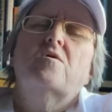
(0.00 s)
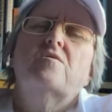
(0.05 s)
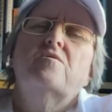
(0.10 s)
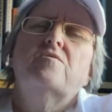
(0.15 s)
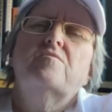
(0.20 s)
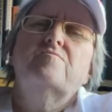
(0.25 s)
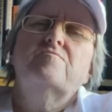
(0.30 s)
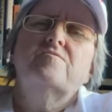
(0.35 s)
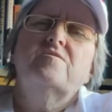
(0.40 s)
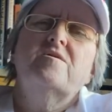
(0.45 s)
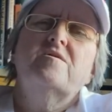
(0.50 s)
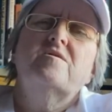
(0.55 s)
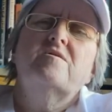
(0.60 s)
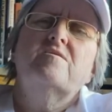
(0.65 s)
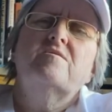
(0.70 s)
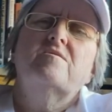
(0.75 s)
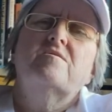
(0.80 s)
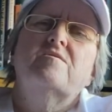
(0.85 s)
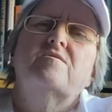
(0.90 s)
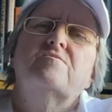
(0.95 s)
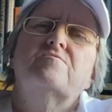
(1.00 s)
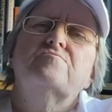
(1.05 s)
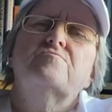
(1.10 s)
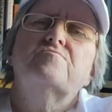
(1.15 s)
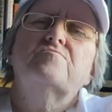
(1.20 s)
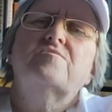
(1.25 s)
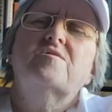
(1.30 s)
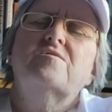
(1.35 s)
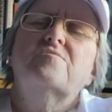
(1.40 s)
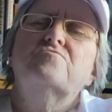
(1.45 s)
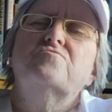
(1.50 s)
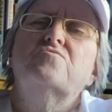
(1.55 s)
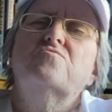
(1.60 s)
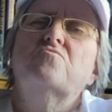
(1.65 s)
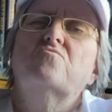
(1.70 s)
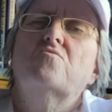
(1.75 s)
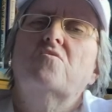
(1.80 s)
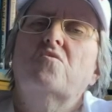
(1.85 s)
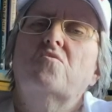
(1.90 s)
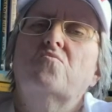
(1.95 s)
You need to tend to
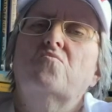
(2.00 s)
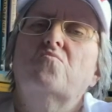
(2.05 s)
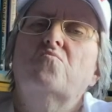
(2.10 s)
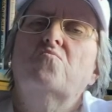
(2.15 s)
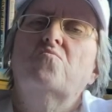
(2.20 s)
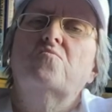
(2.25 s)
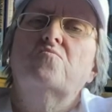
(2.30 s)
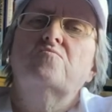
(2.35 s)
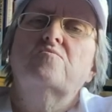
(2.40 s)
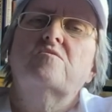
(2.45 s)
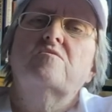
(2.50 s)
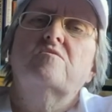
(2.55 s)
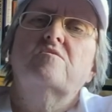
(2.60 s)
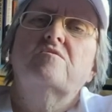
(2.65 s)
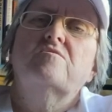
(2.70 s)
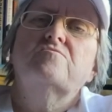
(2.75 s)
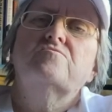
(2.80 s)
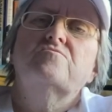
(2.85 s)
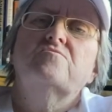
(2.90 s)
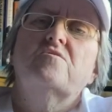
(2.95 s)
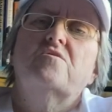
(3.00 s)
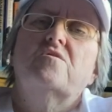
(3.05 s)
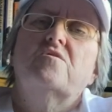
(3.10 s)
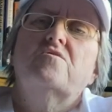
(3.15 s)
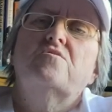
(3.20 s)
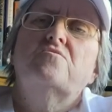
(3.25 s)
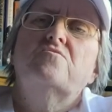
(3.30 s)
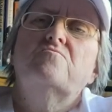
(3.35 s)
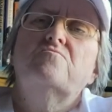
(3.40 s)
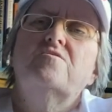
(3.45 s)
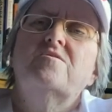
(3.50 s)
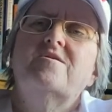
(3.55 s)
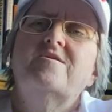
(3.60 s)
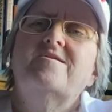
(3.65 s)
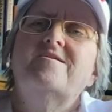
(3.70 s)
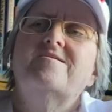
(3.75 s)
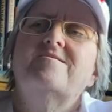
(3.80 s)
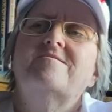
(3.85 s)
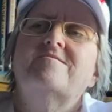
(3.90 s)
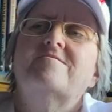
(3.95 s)
your own woundedness. You
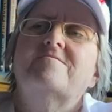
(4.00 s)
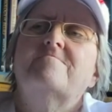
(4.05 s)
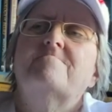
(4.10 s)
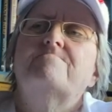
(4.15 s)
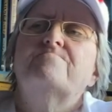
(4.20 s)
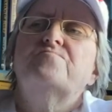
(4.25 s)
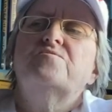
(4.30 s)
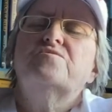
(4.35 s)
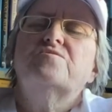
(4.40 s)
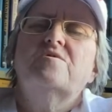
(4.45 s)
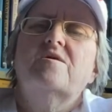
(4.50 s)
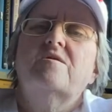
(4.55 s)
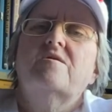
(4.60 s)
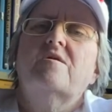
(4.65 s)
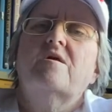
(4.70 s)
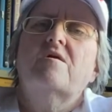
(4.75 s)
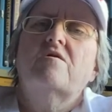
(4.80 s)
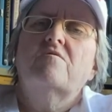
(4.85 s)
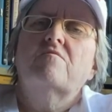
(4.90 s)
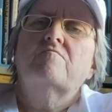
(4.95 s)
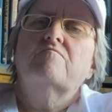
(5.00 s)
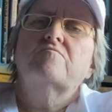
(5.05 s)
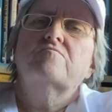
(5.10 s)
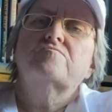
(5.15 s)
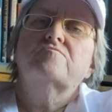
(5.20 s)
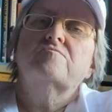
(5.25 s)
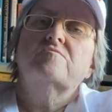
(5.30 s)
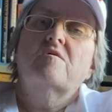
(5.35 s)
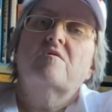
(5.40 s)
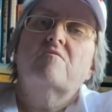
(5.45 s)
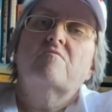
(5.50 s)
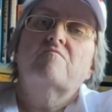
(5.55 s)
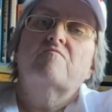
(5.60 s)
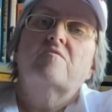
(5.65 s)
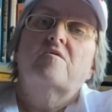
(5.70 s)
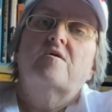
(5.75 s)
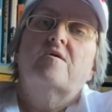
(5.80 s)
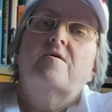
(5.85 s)
need to take care of yourself.